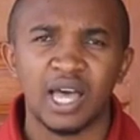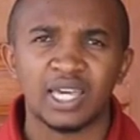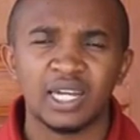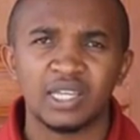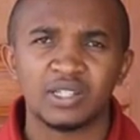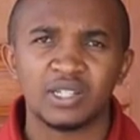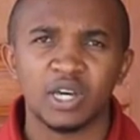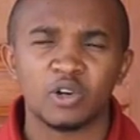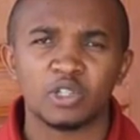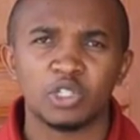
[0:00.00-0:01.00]

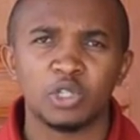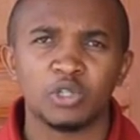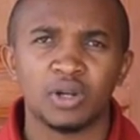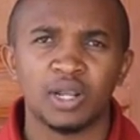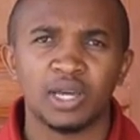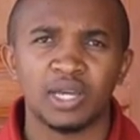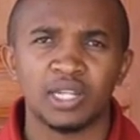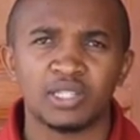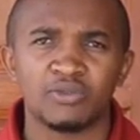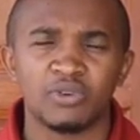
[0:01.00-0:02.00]
against the Constitution and
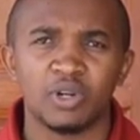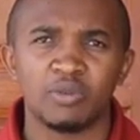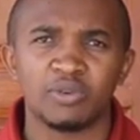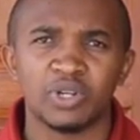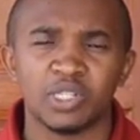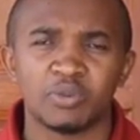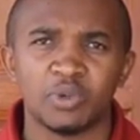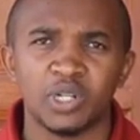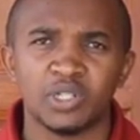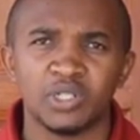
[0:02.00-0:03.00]
against the freedom of
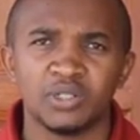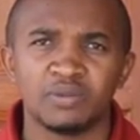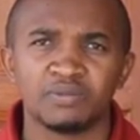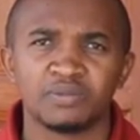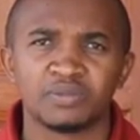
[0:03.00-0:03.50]
expression